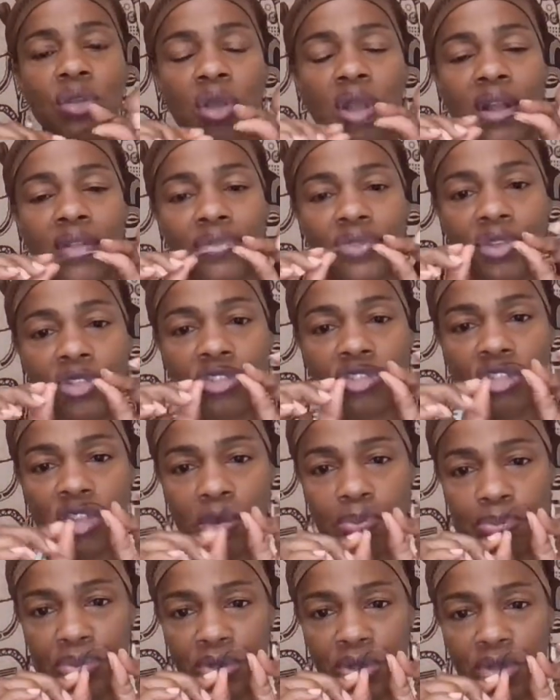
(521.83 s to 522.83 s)
on the
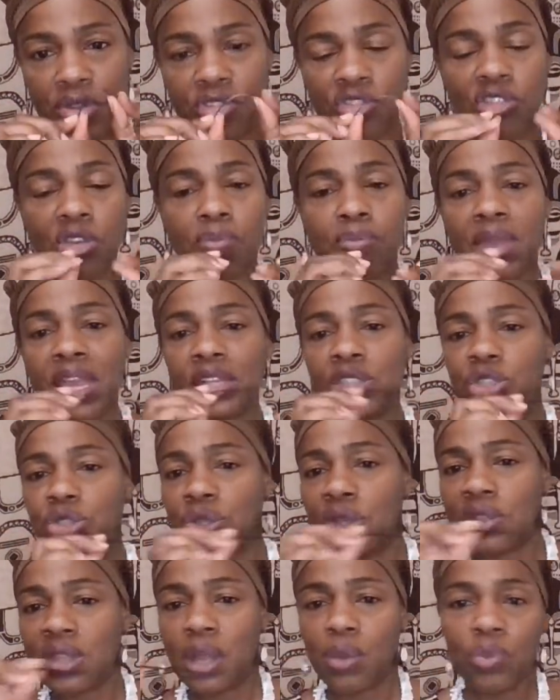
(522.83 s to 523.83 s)
zippers to make
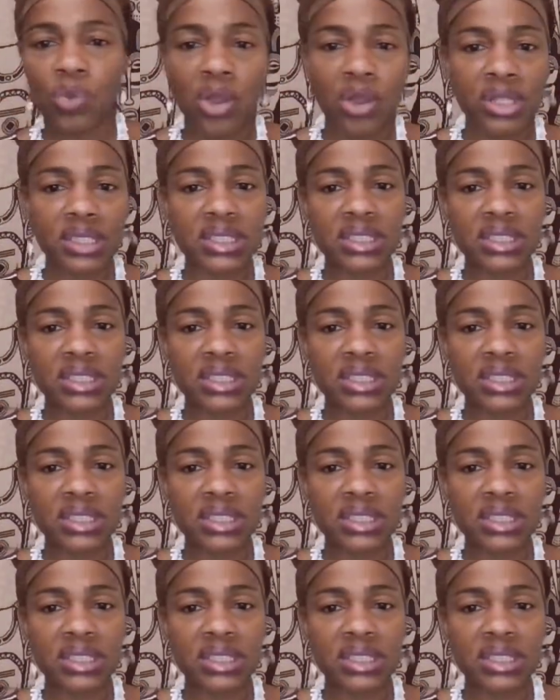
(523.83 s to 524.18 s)
sure they weren't